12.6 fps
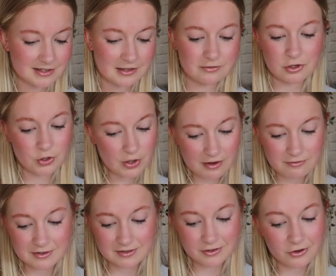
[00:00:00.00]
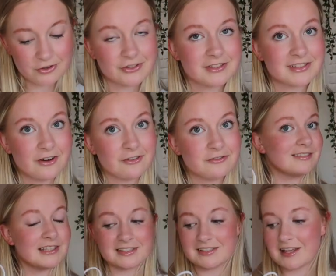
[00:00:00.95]
If you haven't got yourself
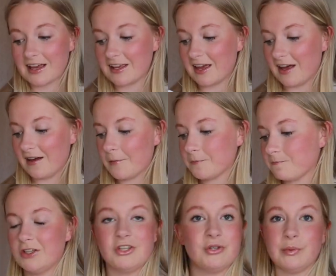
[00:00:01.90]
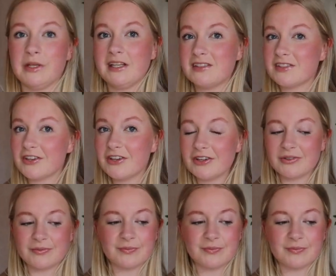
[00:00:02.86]
this set yet, you need to.